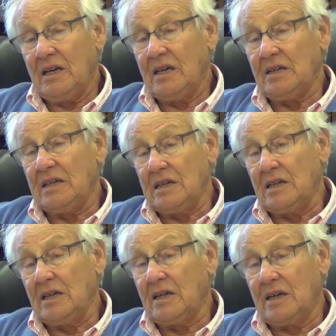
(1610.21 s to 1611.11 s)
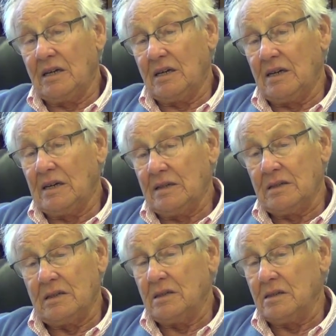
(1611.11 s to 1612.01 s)
he dearly
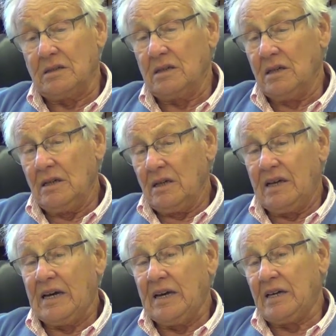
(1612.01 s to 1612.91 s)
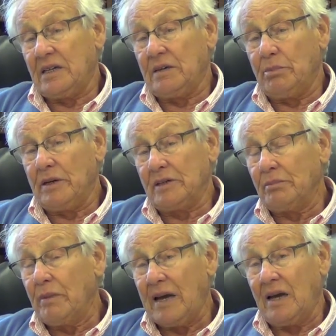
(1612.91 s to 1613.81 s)
uh, cared about
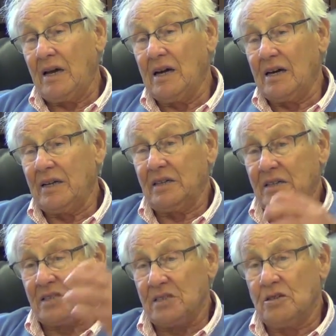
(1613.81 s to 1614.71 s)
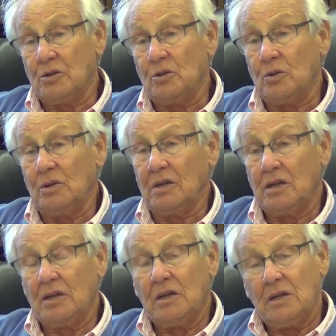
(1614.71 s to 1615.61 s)
mankind as a whole.
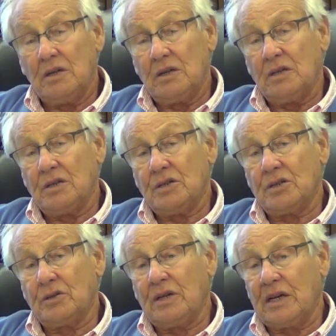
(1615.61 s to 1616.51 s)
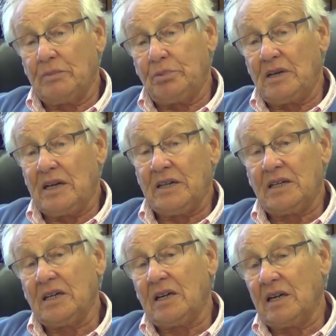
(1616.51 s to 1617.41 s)
So he kept
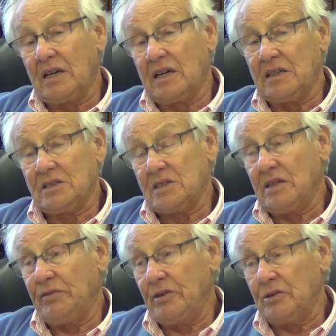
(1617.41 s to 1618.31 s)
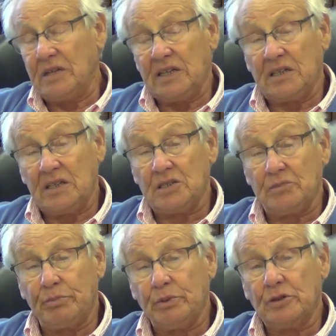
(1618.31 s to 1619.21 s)
writing against, if you read his
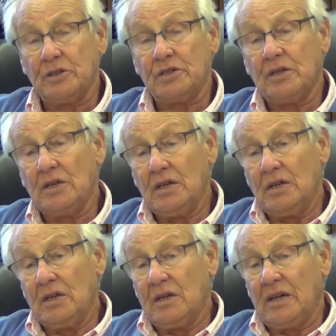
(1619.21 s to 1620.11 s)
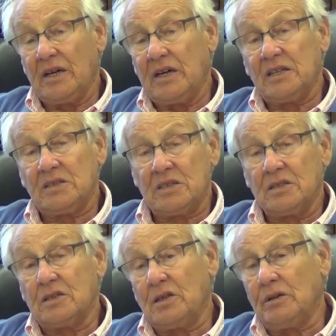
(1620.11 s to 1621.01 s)
books, against
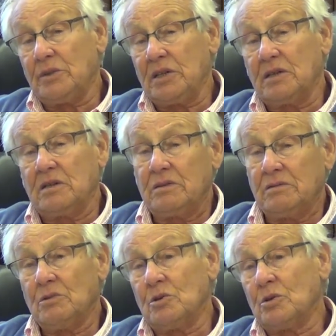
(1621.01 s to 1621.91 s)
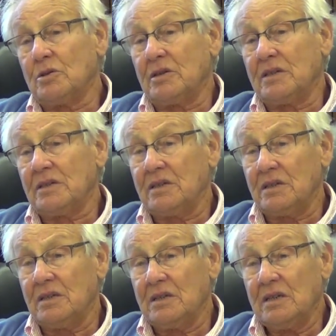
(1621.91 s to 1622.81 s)
atomic war and